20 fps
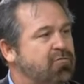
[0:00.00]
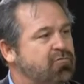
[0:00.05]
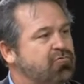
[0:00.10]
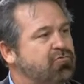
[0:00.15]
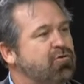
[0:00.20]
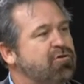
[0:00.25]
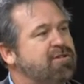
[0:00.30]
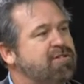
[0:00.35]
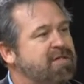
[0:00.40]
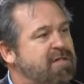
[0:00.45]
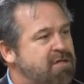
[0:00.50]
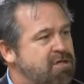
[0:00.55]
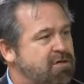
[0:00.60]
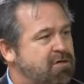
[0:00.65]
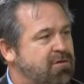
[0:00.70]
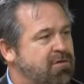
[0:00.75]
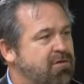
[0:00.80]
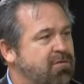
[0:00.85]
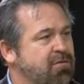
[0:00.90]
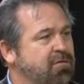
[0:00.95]
the
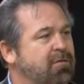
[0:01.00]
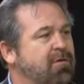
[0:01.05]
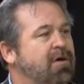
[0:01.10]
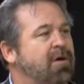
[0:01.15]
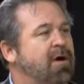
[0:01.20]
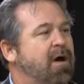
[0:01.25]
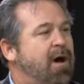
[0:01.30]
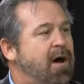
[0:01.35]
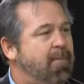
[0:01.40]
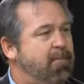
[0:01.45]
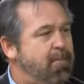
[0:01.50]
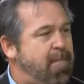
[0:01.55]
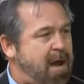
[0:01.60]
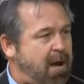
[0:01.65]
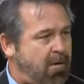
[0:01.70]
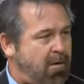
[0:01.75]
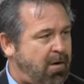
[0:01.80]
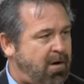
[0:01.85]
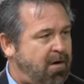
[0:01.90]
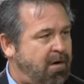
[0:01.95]
traditional
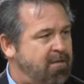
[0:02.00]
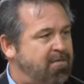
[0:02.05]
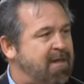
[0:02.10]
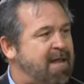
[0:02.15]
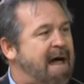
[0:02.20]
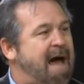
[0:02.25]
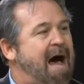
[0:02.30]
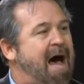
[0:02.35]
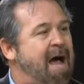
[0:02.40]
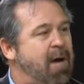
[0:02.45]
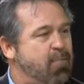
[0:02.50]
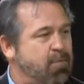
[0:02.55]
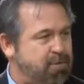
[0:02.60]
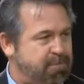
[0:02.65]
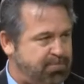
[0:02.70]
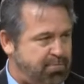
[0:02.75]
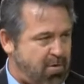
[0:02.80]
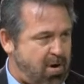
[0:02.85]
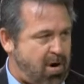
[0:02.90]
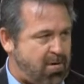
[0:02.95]
America that I
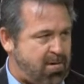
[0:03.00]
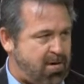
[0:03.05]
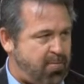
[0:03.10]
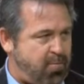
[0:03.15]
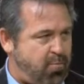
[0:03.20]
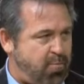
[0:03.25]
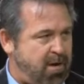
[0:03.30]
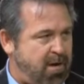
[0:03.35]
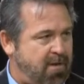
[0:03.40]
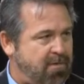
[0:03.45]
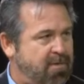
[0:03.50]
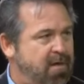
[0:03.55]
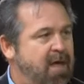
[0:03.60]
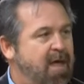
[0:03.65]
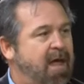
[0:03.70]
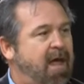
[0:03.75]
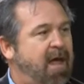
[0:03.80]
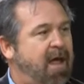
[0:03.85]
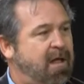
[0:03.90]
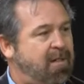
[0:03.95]
was brought up with,
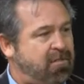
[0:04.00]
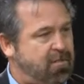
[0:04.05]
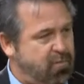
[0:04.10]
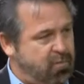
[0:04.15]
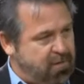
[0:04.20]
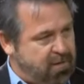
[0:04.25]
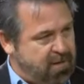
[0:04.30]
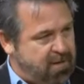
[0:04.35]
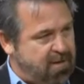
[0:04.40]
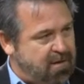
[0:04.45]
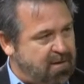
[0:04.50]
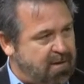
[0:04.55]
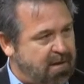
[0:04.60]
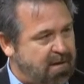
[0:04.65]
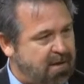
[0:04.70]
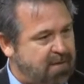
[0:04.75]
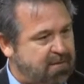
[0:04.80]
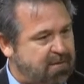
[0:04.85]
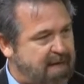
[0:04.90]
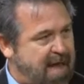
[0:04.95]
and through
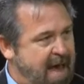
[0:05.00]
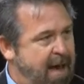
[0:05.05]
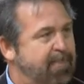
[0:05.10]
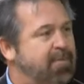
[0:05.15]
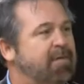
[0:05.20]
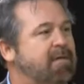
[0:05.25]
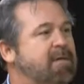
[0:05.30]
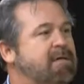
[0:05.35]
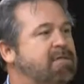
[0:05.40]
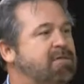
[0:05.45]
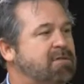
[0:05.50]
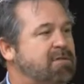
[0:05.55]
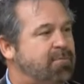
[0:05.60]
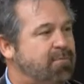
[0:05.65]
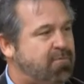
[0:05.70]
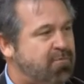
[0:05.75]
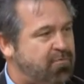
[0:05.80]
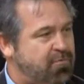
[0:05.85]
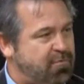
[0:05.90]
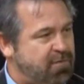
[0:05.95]
the
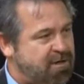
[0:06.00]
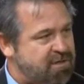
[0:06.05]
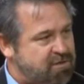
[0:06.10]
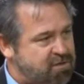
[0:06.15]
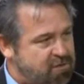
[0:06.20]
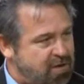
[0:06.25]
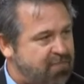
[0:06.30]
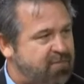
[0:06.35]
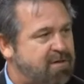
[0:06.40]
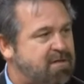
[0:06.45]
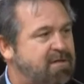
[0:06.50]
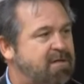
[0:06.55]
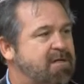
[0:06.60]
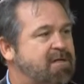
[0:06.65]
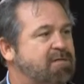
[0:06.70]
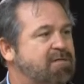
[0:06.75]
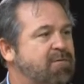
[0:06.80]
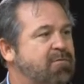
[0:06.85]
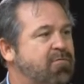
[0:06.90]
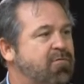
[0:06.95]
capitalism, through
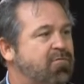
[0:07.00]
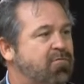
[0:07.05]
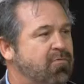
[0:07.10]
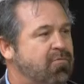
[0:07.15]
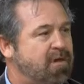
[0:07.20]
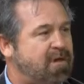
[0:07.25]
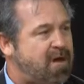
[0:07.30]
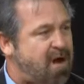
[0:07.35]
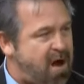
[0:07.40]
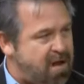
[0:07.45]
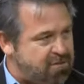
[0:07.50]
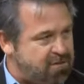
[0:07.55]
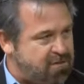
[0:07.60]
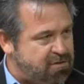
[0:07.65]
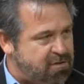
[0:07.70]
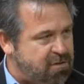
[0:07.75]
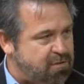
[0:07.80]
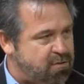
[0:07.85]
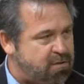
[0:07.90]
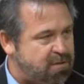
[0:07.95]
conservatism, through the
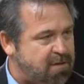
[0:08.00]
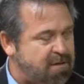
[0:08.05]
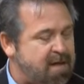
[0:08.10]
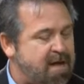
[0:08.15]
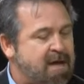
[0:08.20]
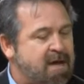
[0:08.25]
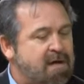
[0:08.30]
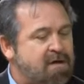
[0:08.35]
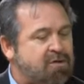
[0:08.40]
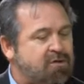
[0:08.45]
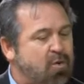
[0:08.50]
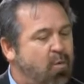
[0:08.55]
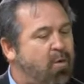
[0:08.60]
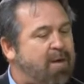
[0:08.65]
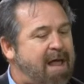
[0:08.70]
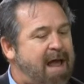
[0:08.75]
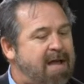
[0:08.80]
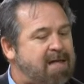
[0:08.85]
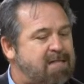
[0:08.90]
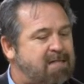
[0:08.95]
Constitution. So
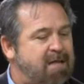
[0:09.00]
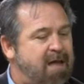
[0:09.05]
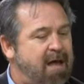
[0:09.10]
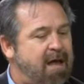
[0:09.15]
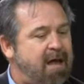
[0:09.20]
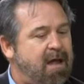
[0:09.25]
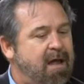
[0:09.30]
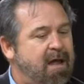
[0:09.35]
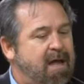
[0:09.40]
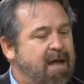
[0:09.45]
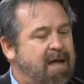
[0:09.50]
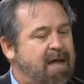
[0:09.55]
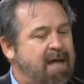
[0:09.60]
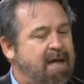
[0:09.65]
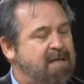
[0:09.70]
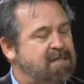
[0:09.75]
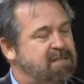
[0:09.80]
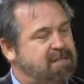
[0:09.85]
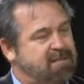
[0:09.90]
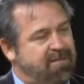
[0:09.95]
when I say
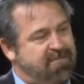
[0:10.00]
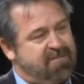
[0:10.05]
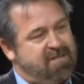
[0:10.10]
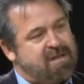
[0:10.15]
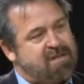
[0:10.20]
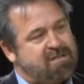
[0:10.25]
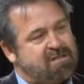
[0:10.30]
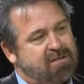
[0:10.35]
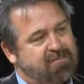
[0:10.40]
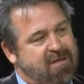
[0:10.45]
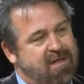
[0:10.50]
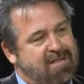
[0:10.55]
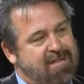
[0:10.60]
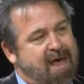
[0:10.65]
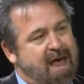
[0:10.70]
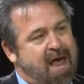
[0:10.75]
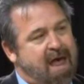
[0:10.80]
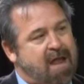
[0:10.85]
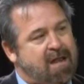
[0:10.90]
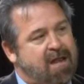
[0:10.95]
he's divisive in
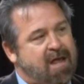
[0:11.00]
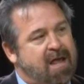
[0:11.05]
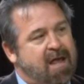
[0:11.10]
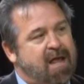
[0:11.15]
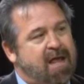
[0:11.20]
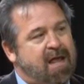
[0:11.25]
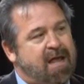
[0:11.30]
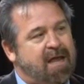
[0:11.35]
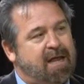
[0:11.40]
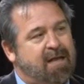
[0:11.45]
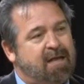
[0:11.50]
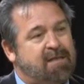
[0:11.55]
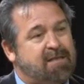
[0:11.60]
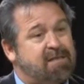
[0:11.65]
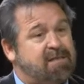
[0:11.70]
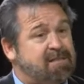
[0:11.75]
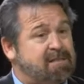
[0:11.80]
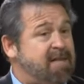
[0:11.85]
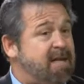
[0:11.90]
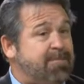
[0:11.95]
that, he
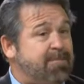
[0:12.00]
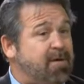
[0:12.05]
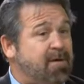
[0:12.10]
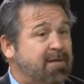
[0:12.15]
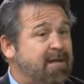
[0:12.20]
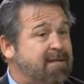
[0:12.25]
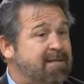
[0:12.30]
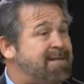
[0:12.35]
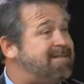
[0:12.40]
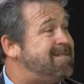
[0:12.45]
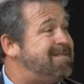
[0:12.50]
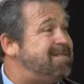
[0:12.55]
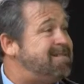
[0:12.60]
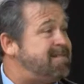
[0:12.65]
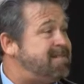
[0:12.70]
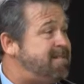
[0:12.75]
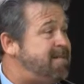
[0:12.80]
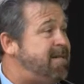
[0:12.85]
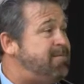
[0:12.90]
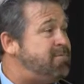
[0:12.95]
typically
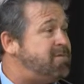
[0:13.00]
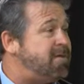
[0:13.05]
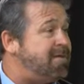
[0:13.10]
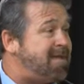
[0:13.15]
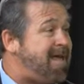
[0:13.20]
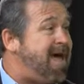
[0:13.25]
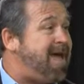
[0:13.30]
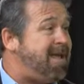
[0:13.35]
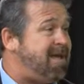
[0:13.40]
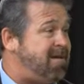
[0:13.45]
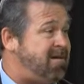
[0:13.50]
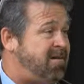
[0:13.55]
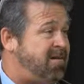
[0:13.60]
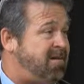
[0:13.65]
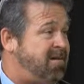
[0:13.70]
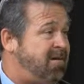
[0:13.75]
doesn't seem to like